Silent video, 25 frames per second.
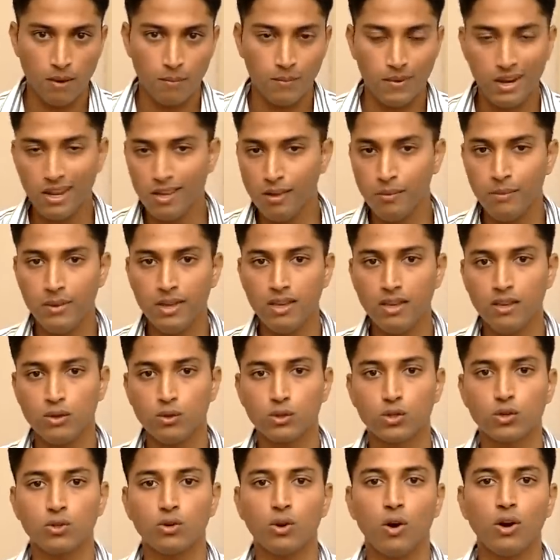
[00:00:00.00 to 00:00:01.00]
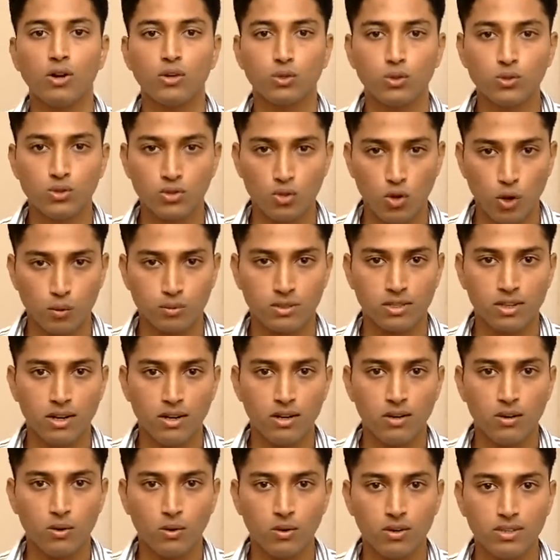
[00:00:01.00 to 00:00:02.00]
Believe me, you should not choose an
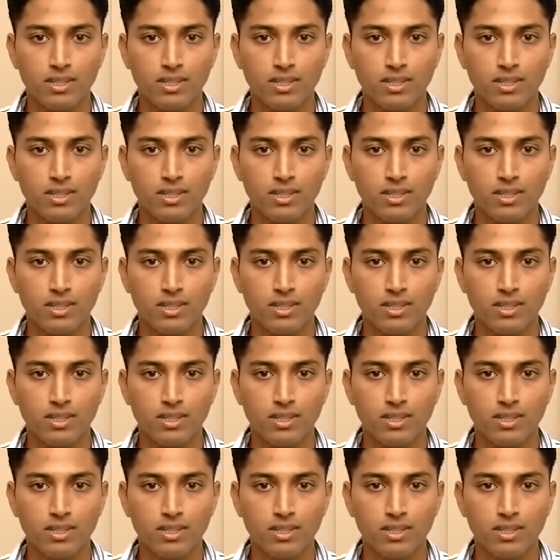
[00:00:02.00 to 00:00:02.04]
optional